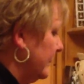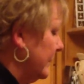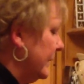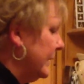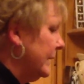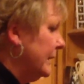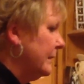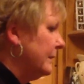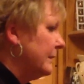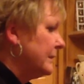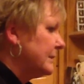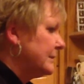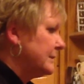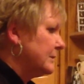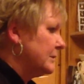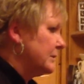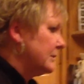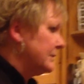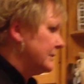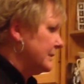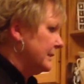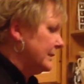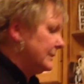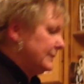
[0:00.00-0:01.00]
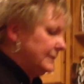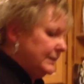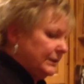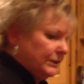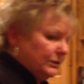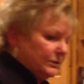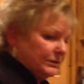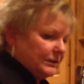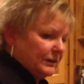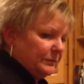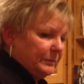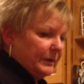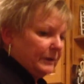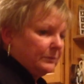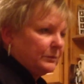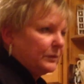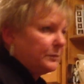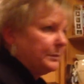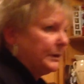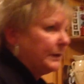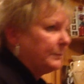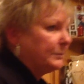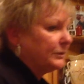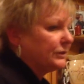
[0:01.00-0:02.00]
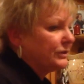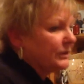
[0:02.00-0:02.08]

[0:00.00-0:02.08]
In the 16 years I've been with Pampered